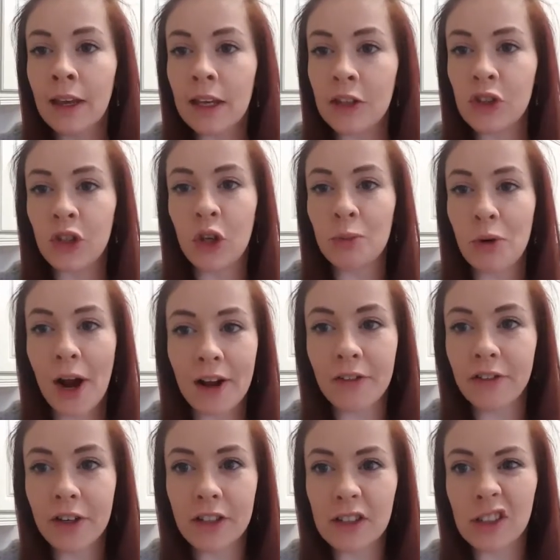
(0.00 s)
eating her
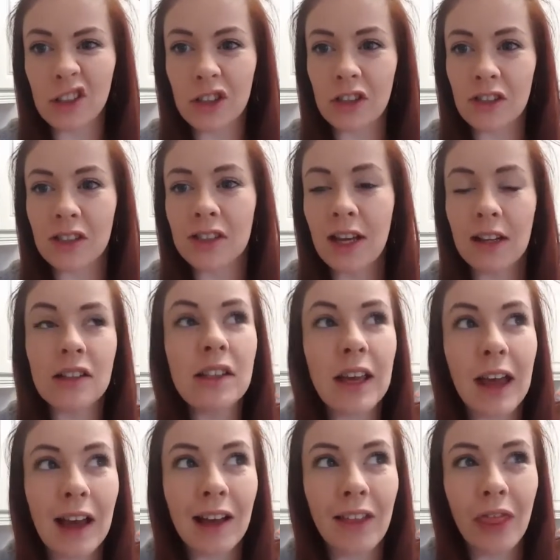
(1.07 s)
breakfast and she doesn't tend to
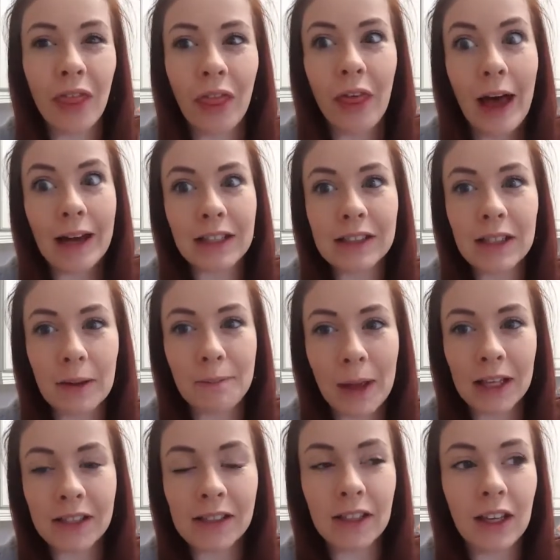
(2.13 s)
get that
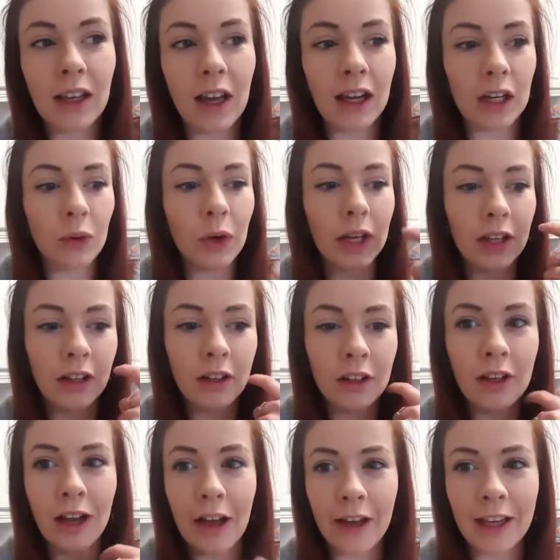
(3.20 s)
messy anyway.
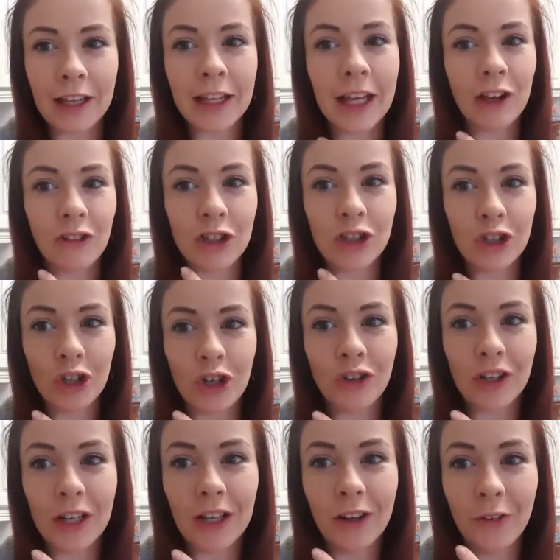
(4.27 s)
I can hear her
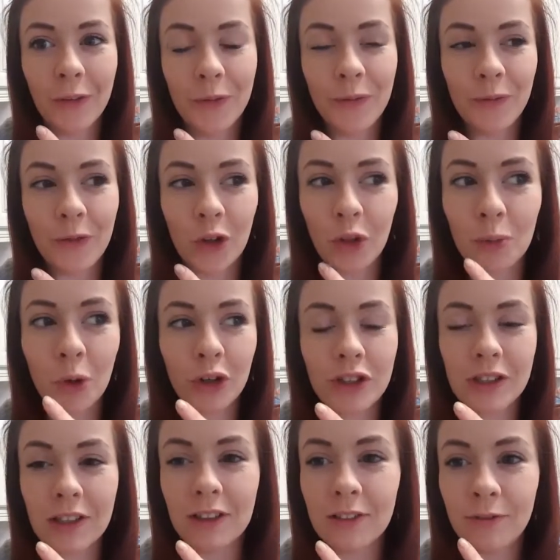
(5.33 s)
stirring now on the
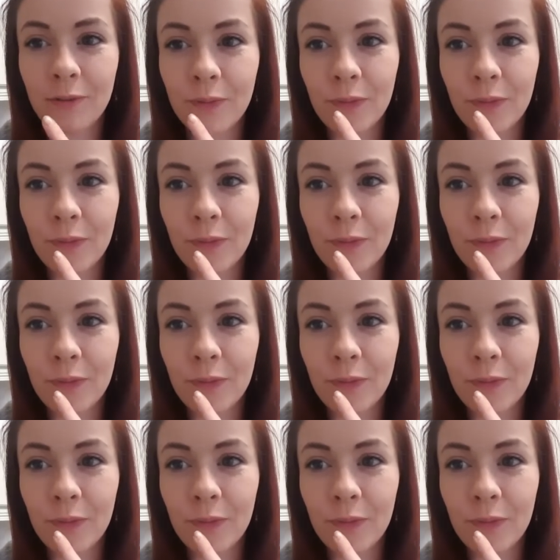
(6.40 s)
monitor.